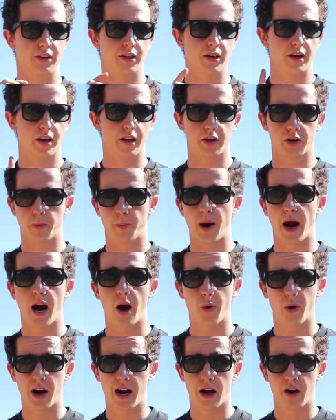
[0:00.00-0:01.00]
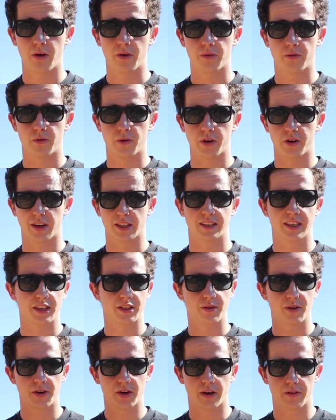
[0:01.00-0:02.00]
your power out for your
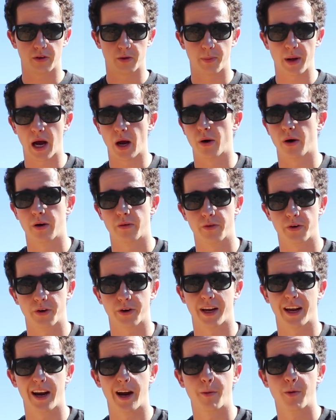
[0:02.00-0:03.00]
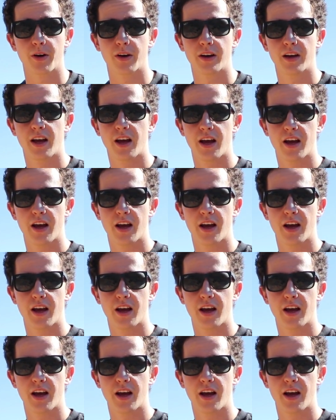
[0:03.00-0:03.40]
accessory, you have your power out for your camera,